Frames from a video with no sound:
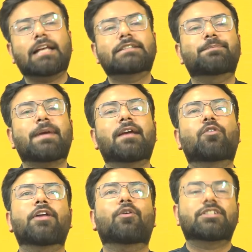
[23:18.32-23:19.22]
is pe
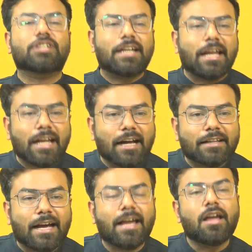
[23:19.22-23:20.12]
koi question nahi
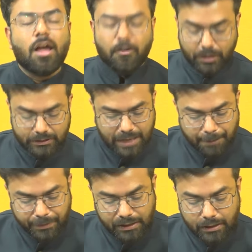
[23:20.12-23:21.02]
aata hai. For
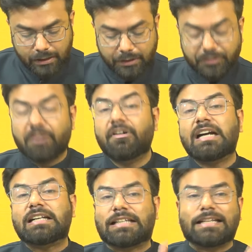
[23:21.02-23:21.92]
example, River
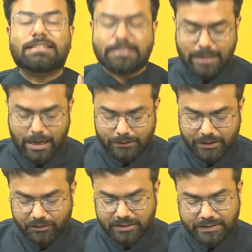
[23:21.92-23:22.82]
Tista
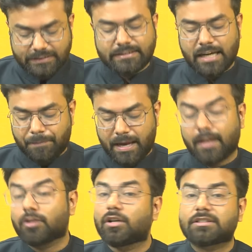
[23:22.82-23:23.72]
pe
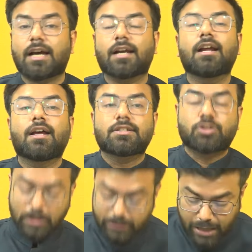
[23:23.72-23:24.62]

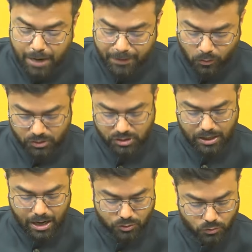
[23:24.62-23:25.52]
2017 pe question
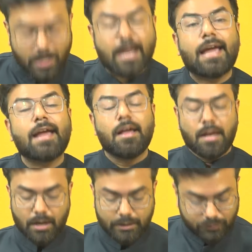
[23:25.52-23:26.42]
aa chuka hai.
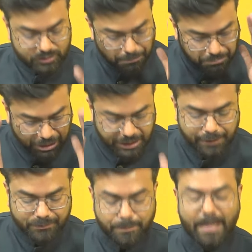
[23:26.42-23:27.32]
There was a
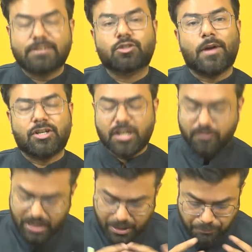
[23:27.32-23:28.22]
prelims based question,
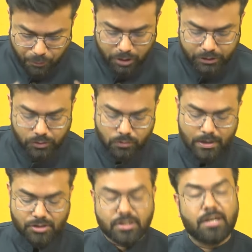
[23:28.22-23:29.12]
very important
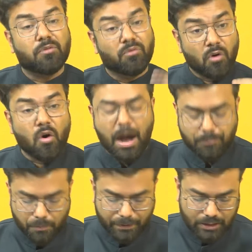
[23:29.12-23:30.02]
question. Wo
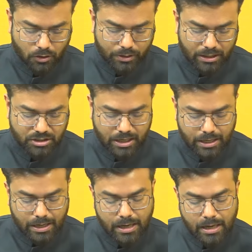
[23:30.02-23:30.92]
aapko pata hona
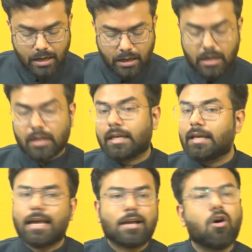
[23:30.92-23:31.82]
chahiye
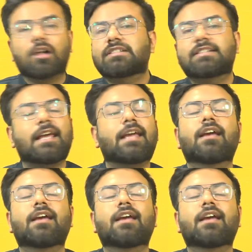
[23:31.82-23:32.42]
ki ye kaun se